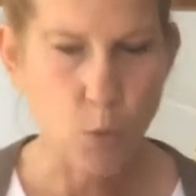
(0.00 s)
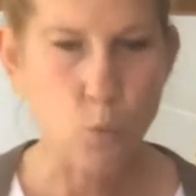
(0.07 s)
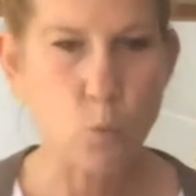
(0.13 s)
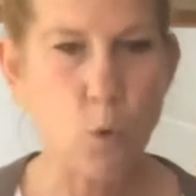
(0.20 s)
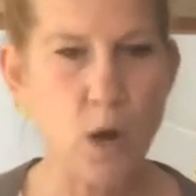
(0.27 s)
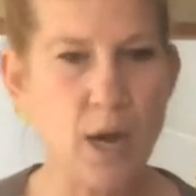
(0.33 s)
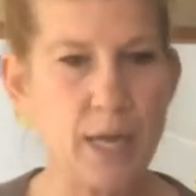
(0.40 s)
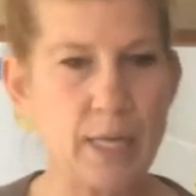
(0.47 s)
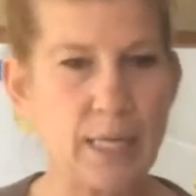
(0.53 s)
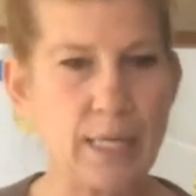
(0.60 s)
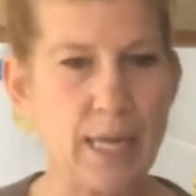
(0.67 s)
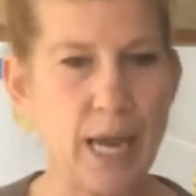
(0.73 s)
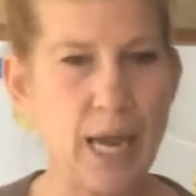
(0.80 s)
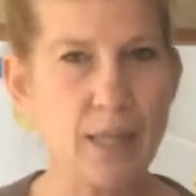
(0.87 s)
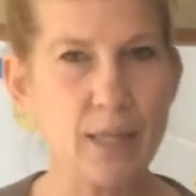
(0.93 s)
1
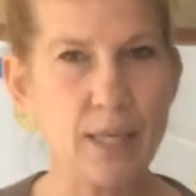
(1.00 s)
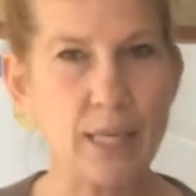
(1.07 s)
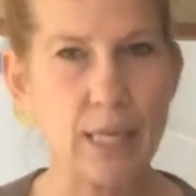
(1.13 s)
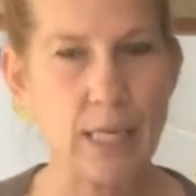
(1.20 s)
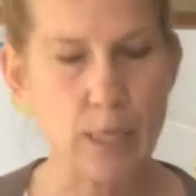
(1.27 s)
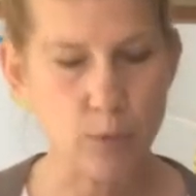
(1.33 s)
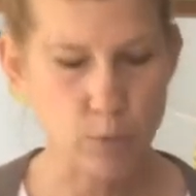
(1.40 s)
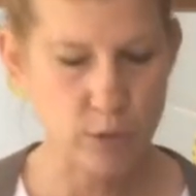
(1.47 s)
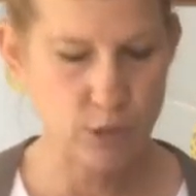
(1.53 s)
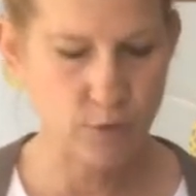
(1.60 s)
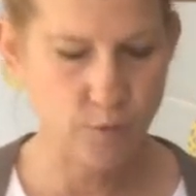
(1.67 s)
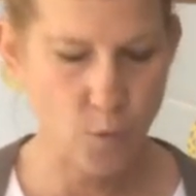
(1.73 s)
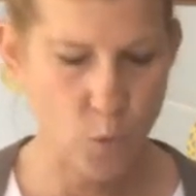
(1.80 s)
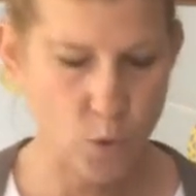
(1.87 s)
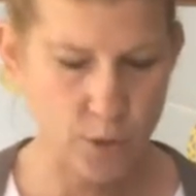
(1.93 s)
gallon equals
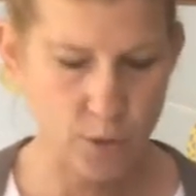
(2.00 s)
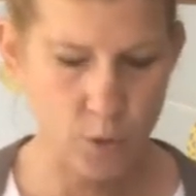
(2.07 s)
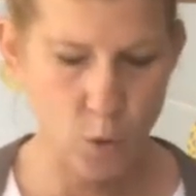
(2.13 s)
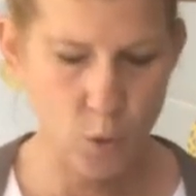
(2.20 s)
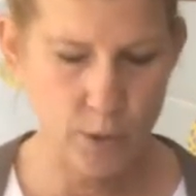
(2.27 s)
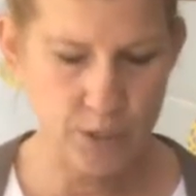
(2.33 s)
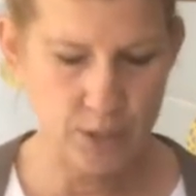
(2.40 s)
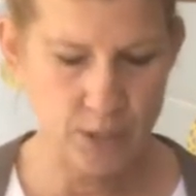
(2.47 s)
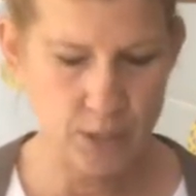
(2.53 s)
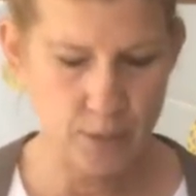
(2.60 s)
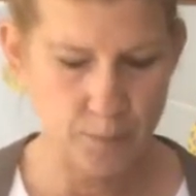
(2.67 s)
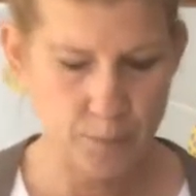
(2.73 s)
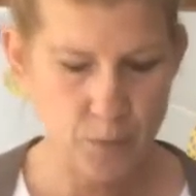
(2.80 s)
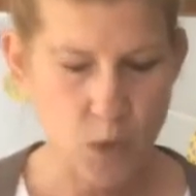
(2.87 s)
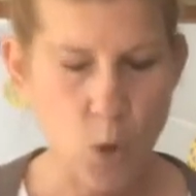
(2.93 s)
4 quarts.
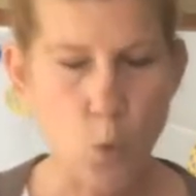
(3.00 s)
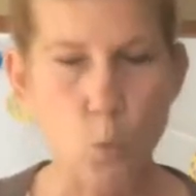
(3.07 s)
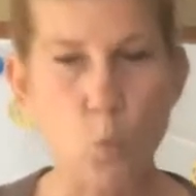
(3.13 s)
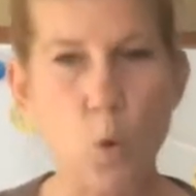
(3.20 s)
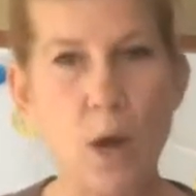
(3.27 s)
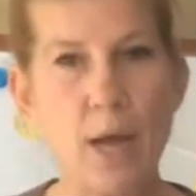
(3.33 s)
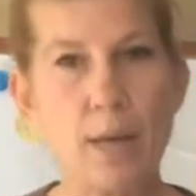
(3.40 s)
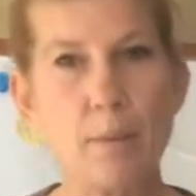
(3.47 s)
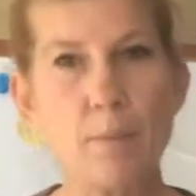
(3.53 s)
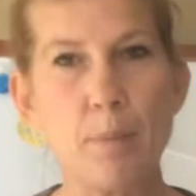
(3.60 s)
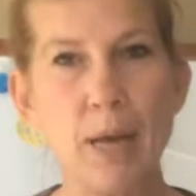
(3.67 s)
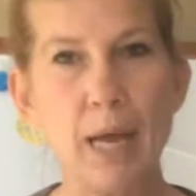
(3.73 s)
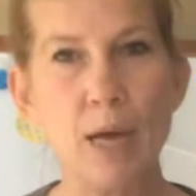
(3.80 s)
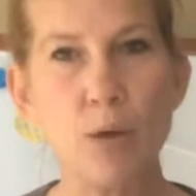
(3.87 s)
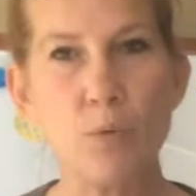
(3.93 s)
1
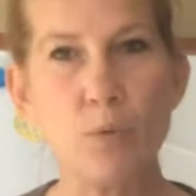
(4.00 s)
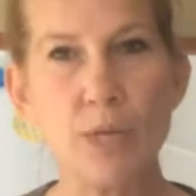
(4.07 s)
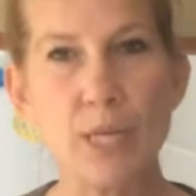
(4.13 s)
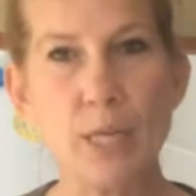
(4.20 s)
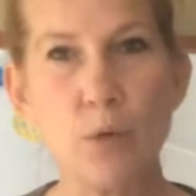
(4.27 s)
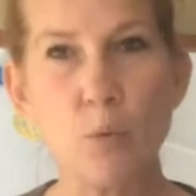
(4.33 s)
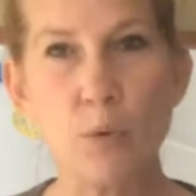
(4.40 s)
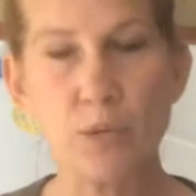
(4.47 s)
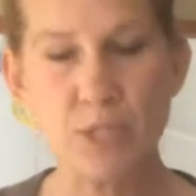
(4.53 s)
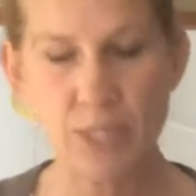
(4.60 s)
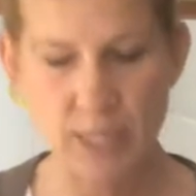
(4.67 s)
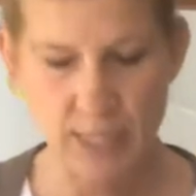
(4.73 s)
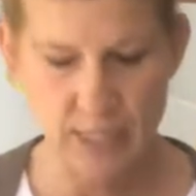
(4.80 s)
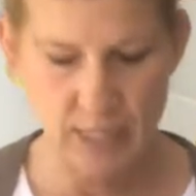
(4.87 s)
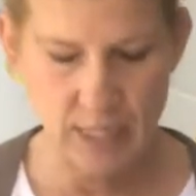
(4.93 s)
pound equals
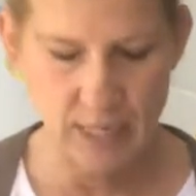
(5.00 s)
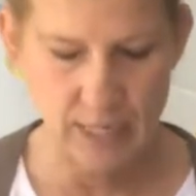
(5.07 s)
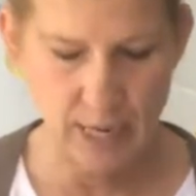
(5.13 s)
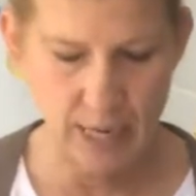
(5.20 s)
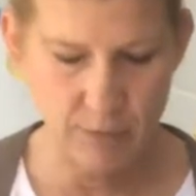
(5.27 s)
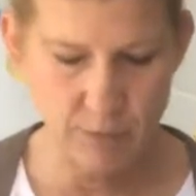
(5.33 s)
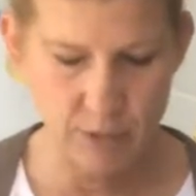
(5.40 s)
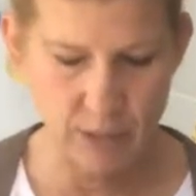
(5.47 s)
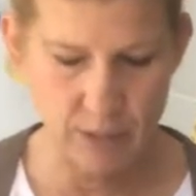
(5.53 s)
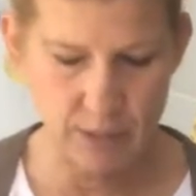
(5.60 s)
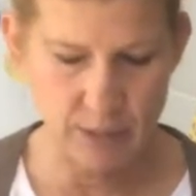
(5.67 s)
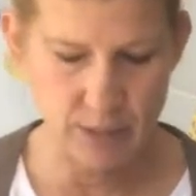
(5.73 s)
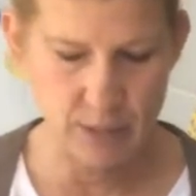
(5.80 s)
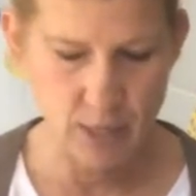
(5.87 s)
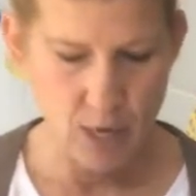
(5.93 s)
16
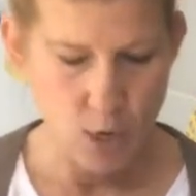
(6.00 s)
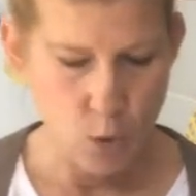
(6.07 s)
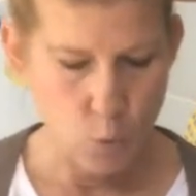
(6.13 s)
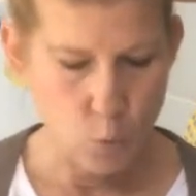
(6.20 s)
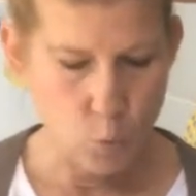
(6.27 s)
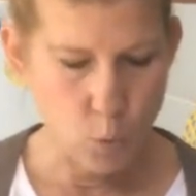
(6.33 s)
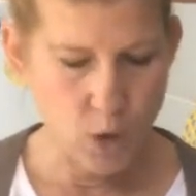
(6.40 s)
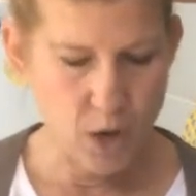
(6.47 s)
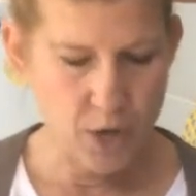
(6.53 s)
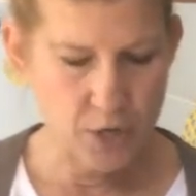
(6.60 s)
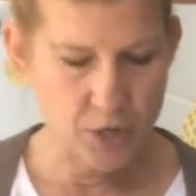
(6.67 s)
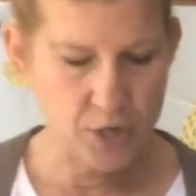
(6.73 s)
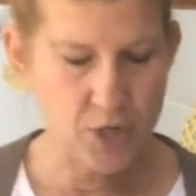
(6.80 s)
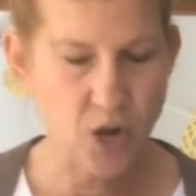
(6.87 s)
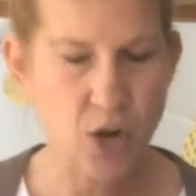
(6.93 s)
ounces.
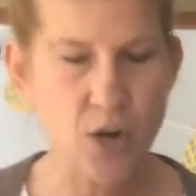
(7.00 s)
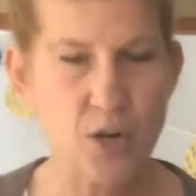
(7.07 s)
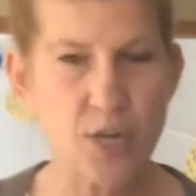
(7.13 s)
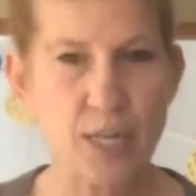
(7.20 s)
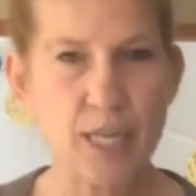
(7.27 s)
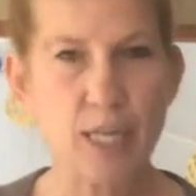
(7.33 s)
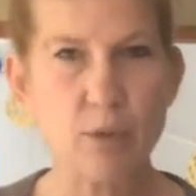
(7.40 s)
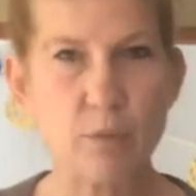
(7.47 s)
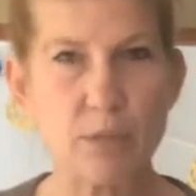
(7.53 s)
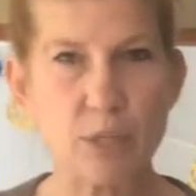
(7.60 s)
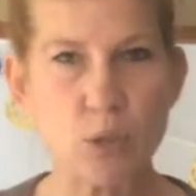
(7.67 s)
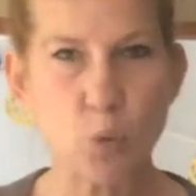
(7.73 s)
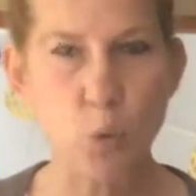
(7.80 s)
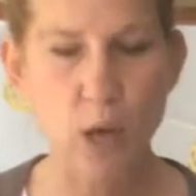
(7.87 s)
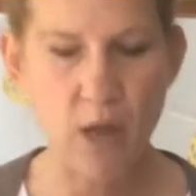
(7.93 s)
1 yard equals
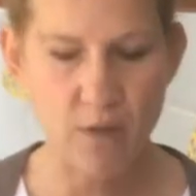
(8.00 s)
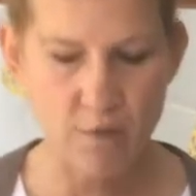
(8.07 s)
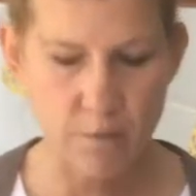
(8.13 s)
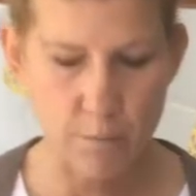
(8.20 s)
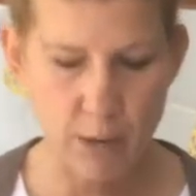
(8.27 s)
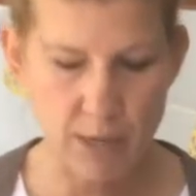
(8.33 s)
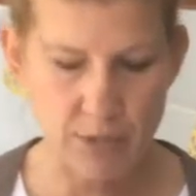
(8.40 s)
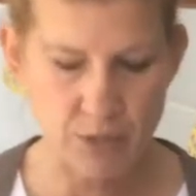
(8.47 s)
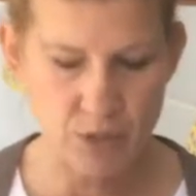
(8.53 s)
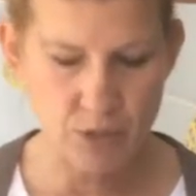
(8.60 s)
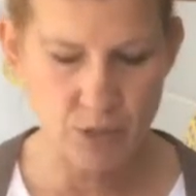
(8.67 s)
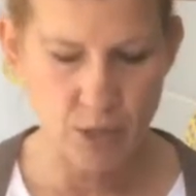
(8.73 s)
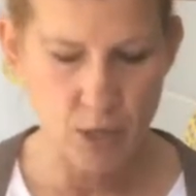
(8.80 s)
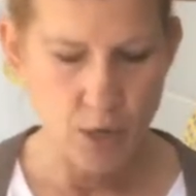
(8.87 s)
12 months.